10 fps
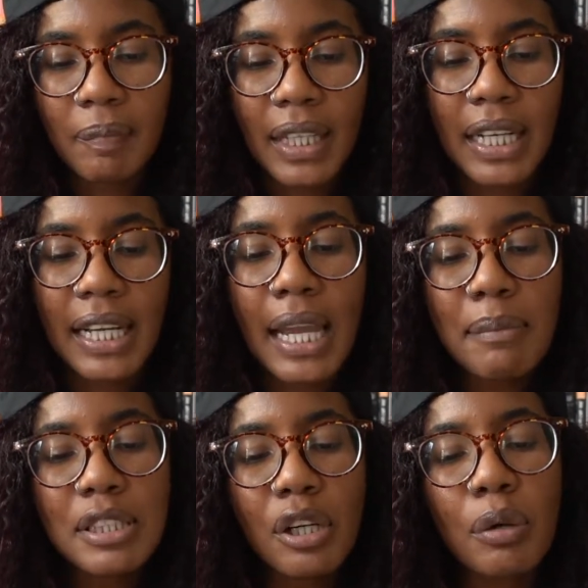and I came
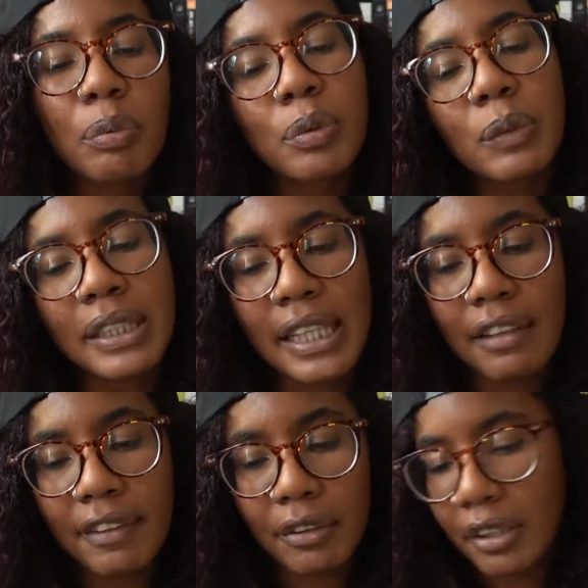into her room one day
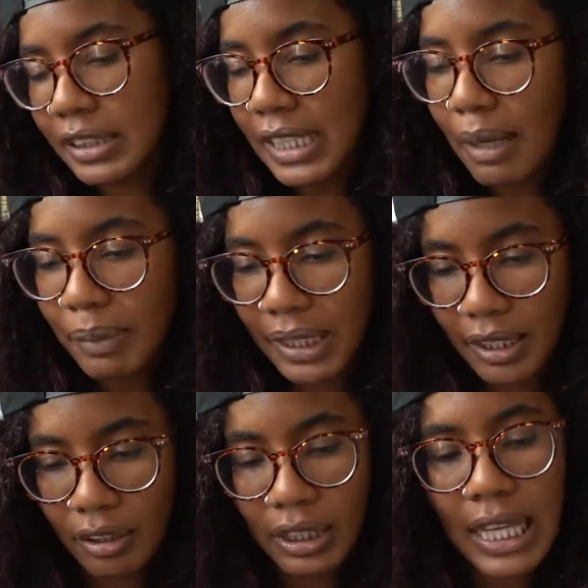and found her sobbing in
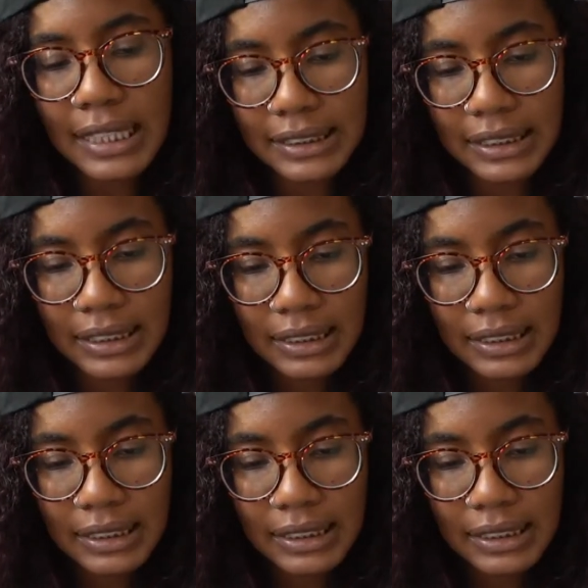her closet.